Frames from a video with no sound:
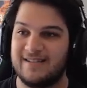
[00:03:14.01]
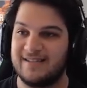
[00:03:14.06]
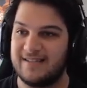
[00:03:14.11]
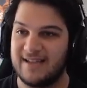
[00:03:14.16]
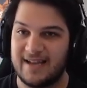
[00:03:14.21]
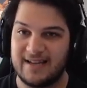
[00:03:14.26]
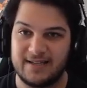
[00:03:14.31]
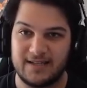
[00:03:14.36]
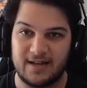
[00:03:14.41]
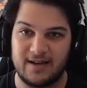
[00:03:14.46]

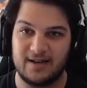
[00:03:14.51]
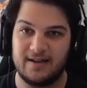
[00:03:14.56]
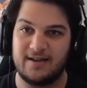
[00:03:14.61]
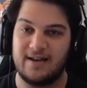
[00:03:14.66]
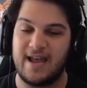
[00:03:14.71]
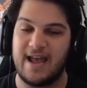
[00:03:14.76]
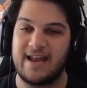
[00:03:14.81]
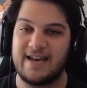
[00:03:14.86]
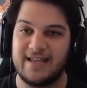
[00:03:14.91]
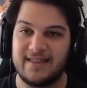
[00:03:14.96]
Zeton,
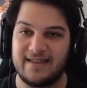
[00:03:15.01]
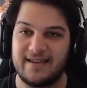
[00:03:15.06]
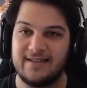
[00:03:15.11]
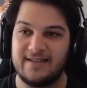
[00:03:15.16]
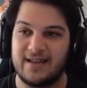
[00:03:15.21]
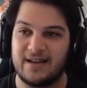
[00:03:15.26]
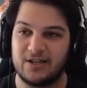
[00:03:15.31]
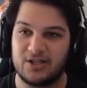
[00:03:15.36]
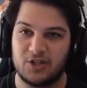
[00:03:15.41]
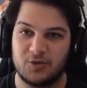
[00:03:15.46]

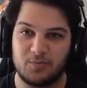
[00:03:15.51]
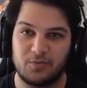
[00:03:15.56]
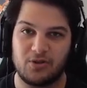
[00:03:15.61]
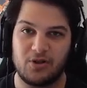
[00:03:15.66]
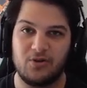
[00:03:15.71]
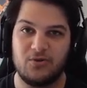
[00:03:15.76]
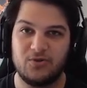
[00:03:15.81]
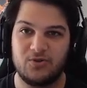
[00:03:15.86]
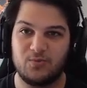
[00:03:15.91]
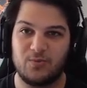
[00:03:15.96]
anything that
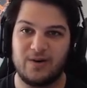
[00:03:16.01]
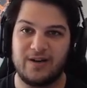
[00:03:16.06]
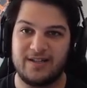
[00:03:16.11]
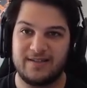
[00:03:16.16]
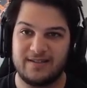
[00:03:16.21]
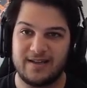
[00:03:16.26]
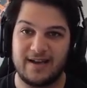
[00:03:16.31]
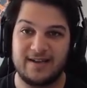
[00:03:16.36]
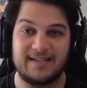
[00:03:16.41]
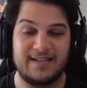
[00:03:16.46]
explodes when
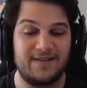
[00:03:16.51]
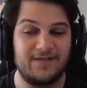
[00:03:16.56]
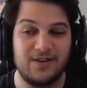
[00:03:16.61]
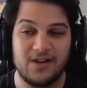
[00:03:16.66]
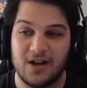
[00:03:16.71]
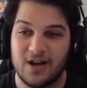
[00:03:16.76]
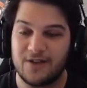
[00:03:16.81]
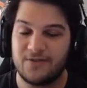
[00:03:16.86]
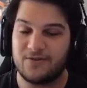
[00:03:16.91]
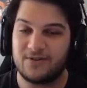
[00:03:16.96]
it dies, even
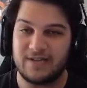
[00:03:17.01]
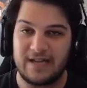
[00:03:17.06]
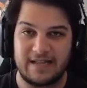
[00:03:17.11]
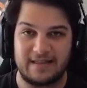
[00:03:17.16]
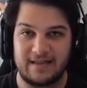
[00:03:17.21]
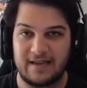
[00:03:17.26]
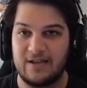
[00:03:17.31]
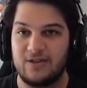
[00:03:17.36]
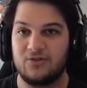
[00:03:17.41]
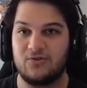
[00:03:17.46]
other
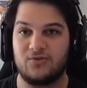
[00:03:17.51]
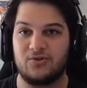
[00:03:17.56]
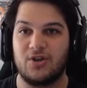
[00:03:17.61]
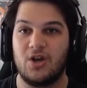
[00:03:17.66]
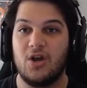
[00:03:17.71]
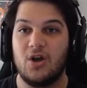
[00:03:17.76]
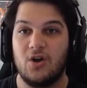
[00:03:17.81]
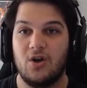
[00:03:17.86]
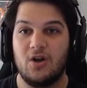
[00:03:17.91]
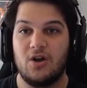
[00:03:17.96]
10th Angels.
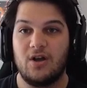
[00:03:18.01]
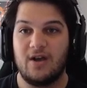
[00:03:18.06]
